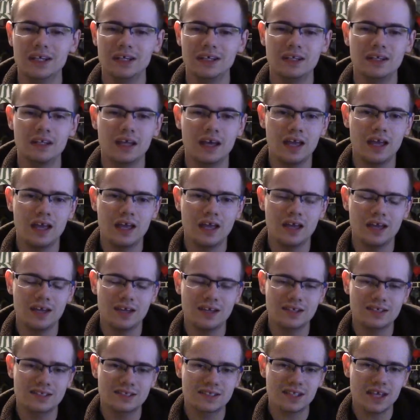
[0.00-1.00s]
they
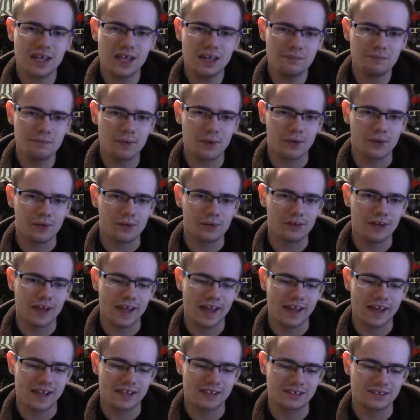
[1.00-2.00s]
escape her
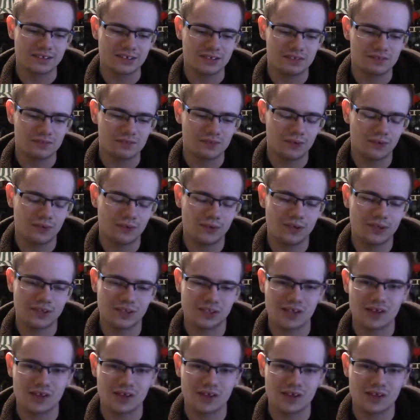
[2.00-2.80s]
as, of course,